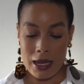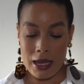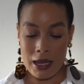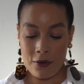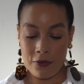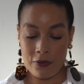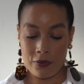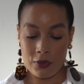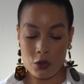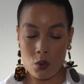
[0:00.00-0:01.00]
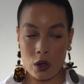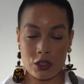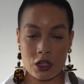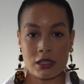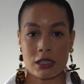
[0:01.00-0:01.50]
if you are
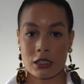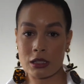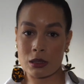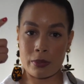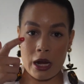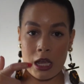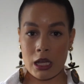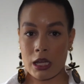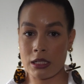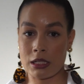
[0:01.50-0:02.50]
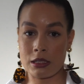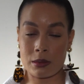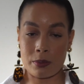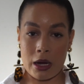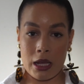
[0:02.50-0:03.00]
just spraying it to
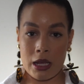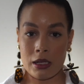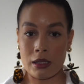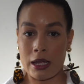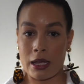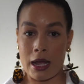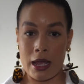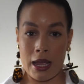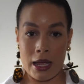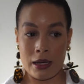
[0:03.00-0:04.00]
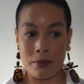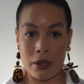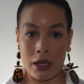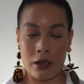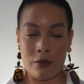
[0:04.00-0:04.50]
spray it like I had
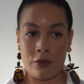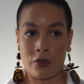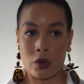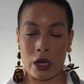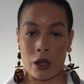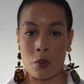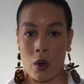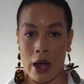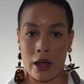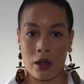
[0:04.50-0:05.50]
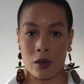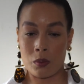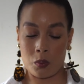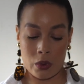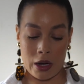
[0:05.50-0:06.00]
been for a
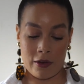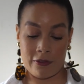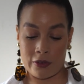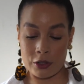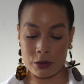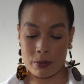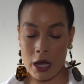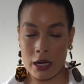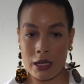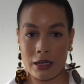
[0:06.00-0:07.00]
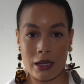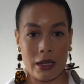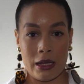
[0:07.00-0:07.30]
while when I first bought it,